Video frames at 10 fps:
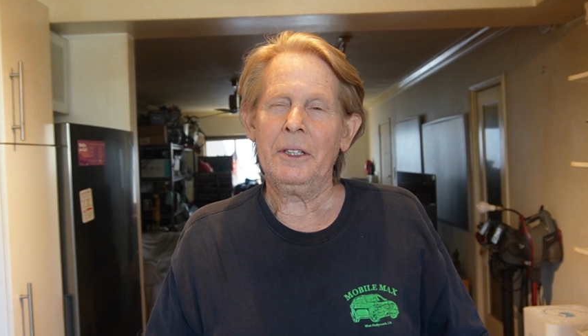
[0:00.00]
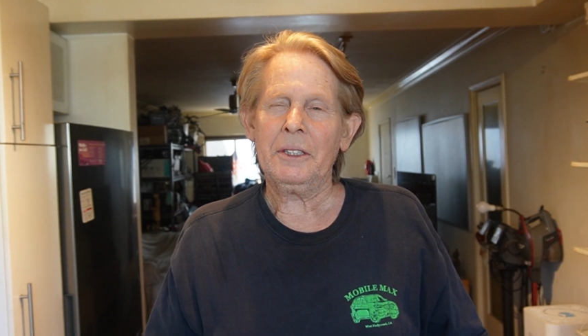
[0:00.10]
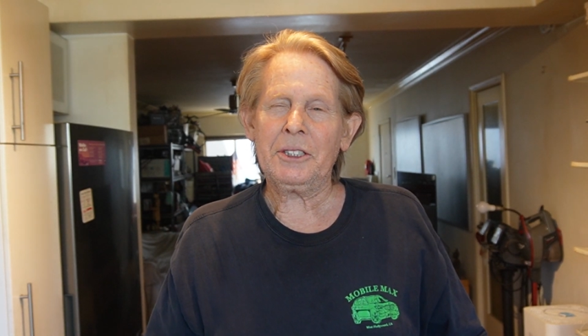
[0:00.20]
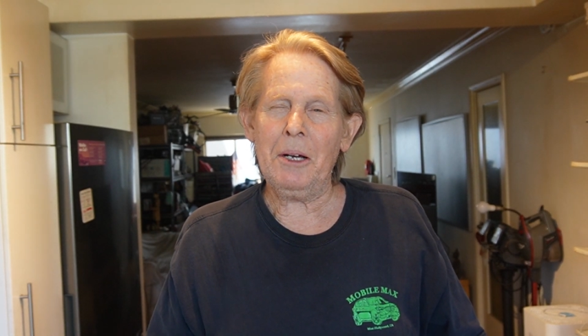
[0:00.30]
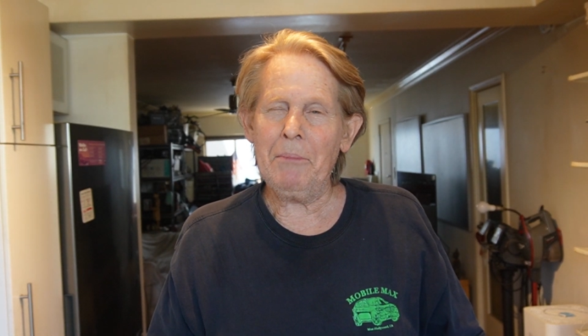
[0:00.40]

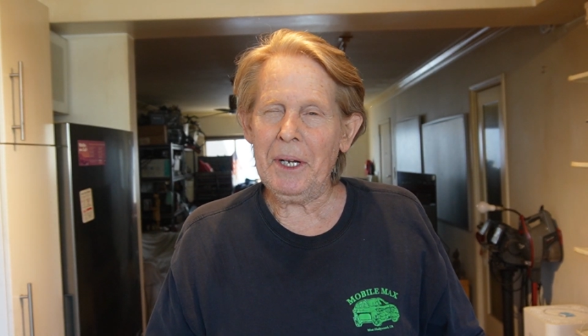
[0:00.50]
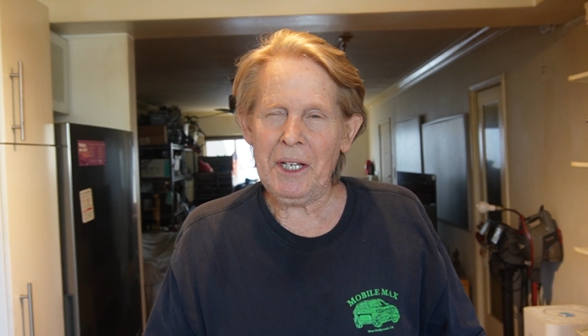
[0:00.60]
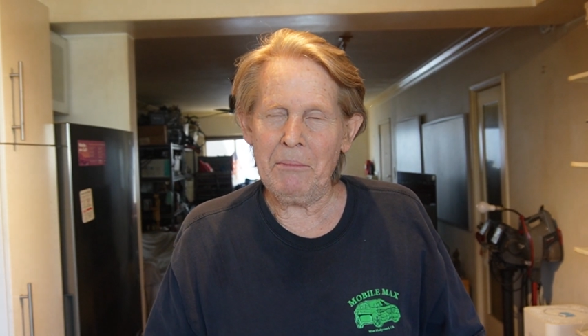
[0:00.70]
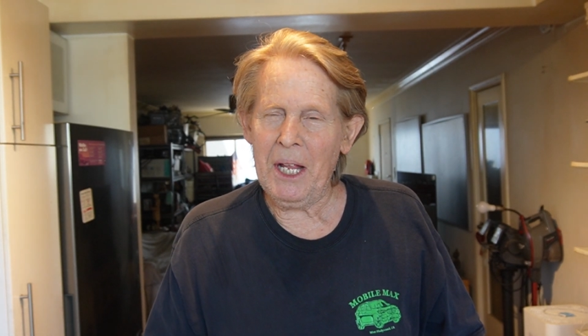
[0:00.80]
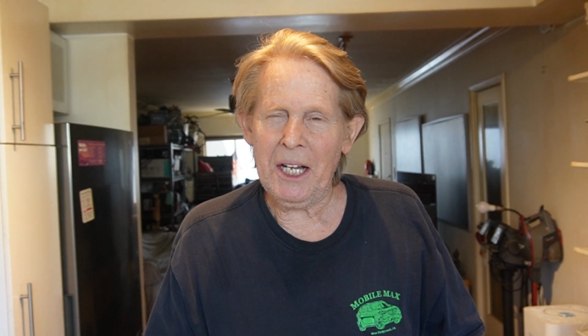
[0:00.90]

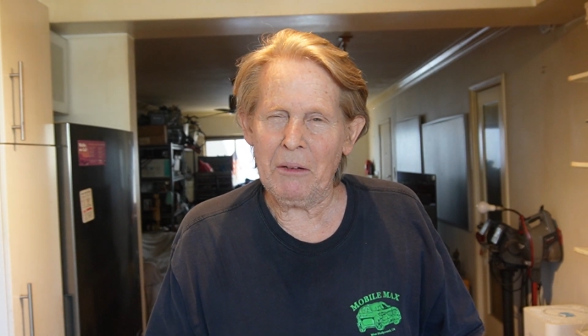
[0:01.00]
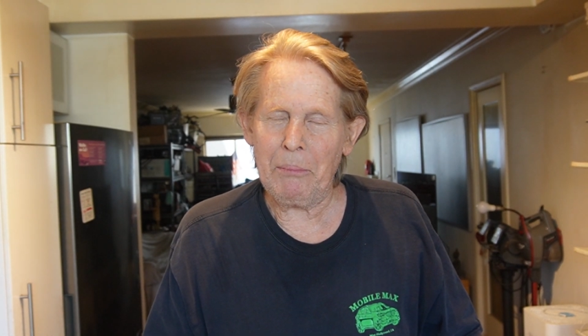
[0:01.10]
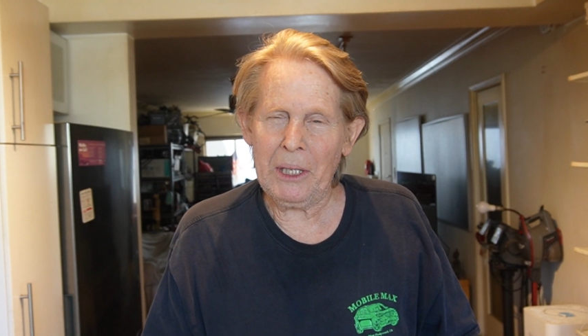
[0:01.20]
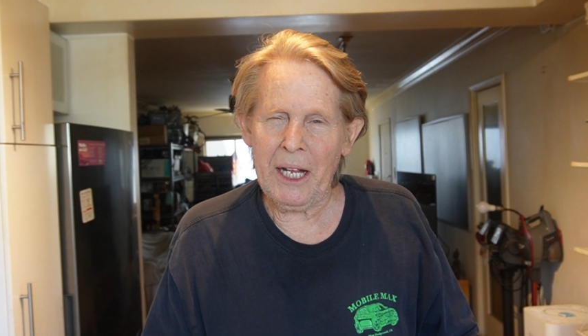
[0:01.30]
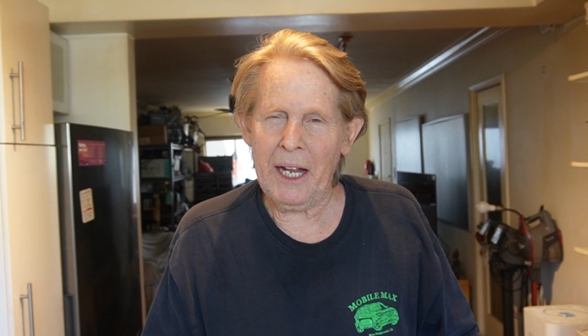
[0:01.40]
Somebody made a
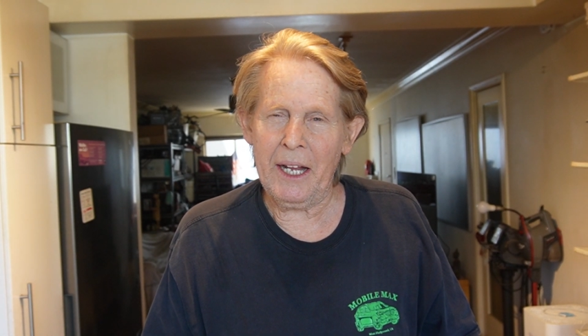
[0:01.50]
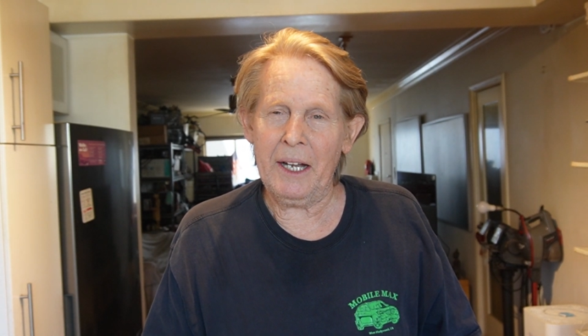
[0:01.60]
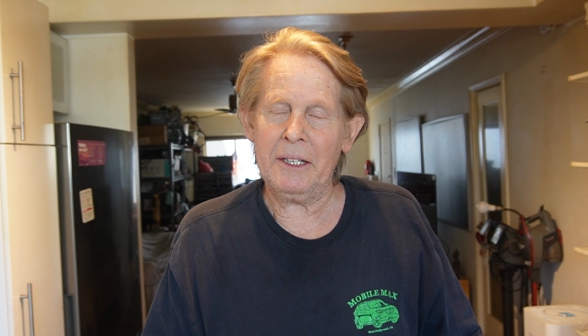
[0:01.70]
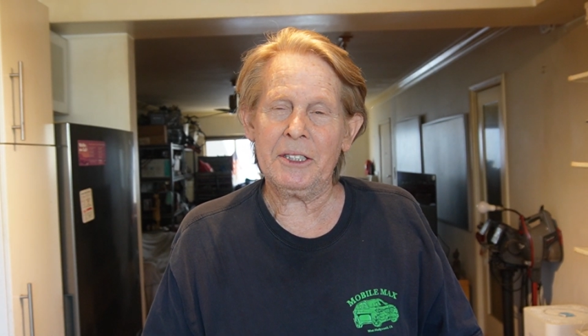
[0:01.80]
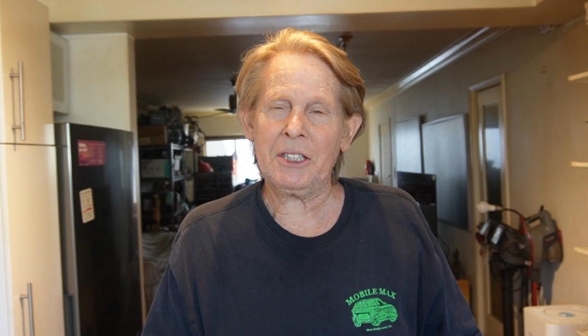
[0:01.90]

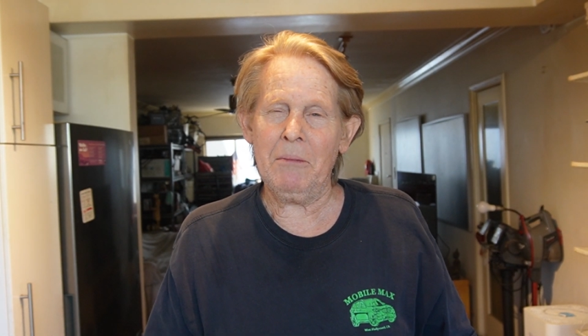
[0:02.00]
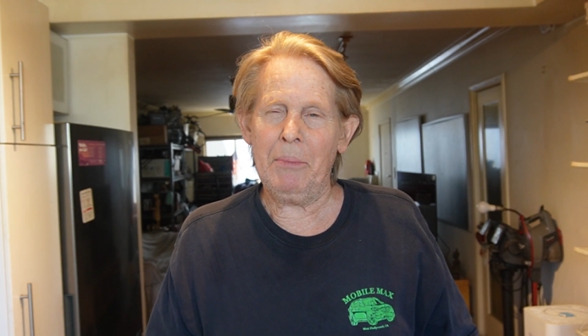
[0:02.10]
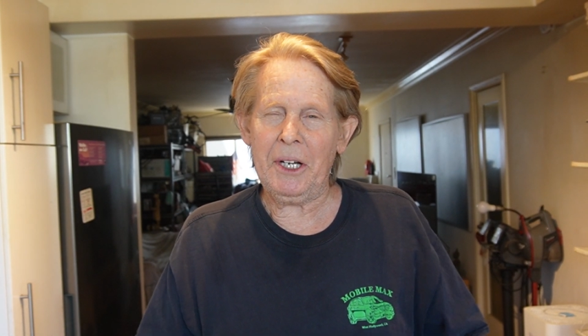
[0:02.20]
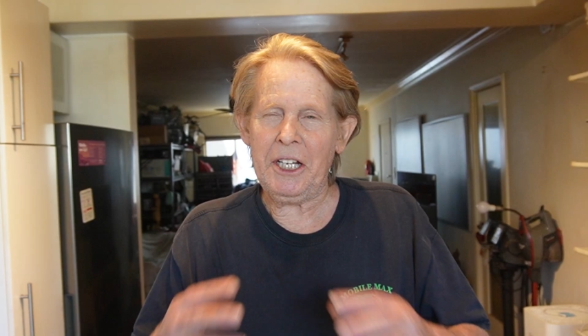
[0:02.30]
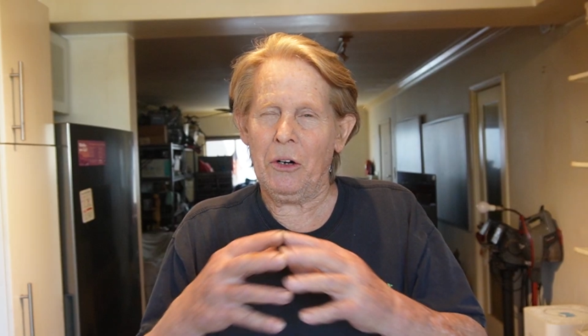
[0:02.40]
plan,
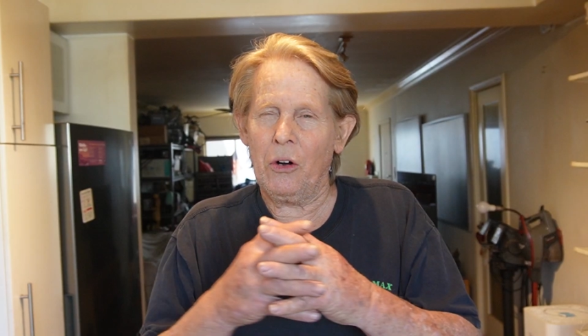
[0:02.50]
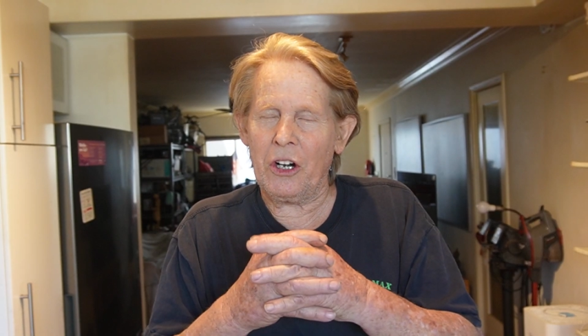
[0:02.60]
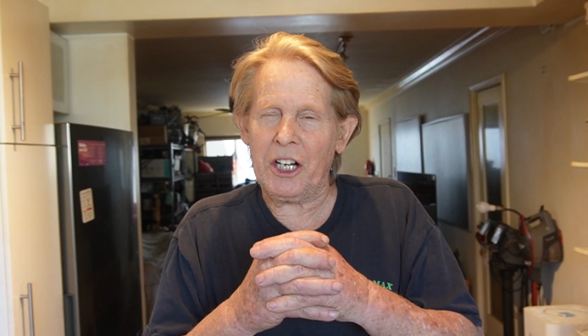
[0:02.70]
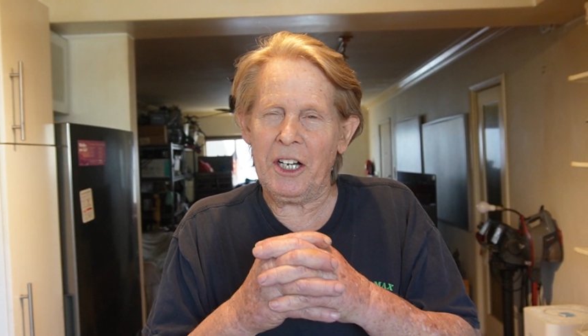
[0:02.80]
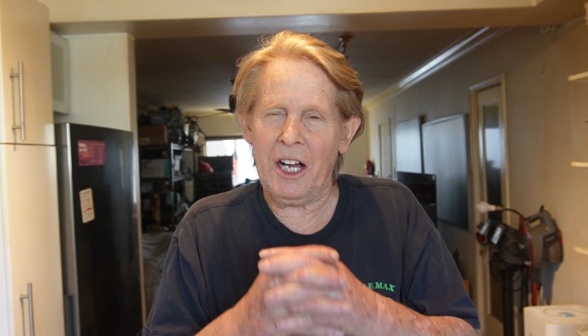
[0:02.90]
somebody
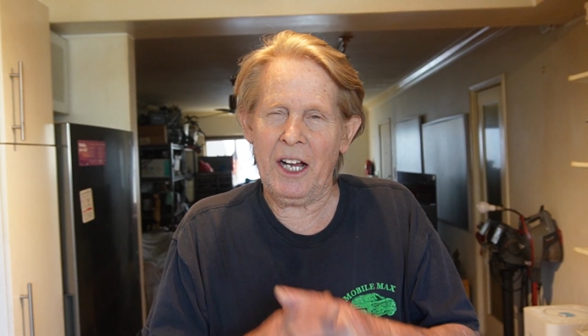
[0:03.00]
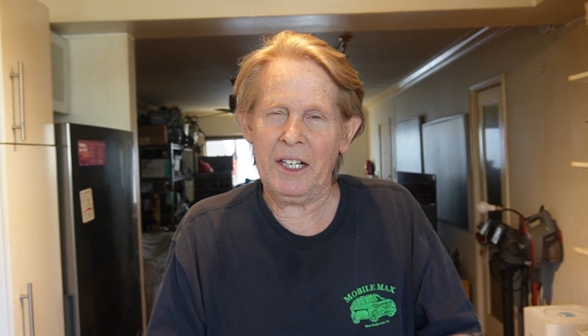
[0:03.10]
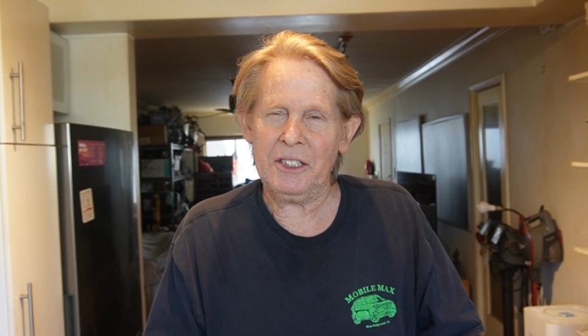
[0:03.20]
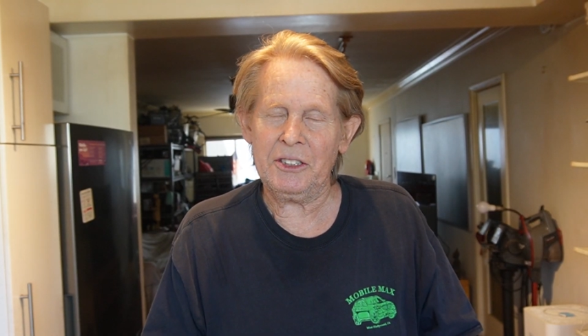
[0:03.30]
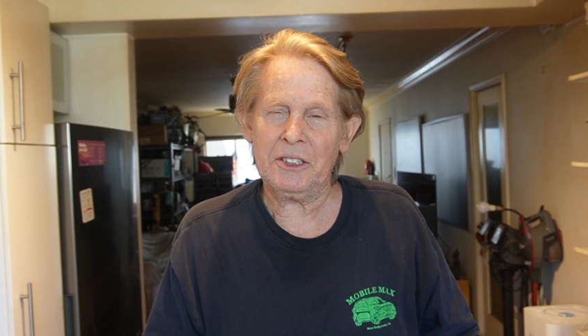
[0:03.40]

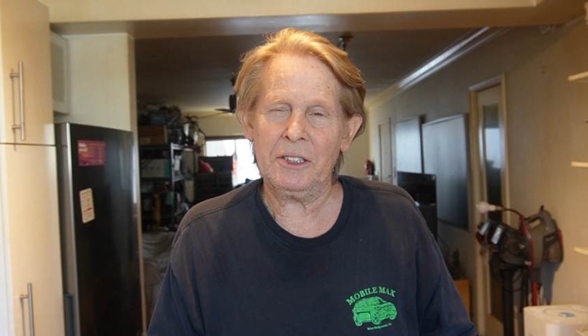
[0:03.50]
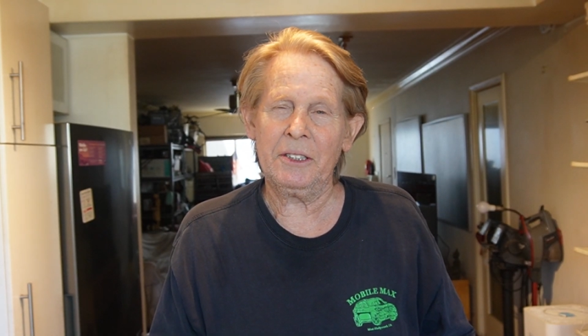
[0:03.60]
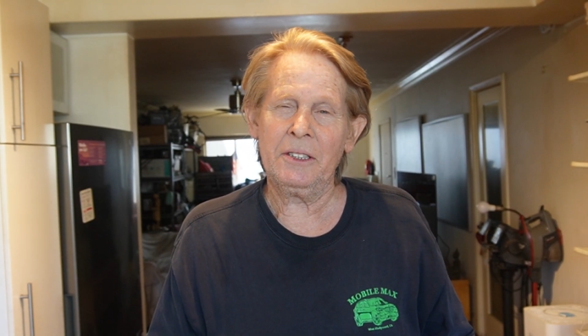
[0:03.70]
organized,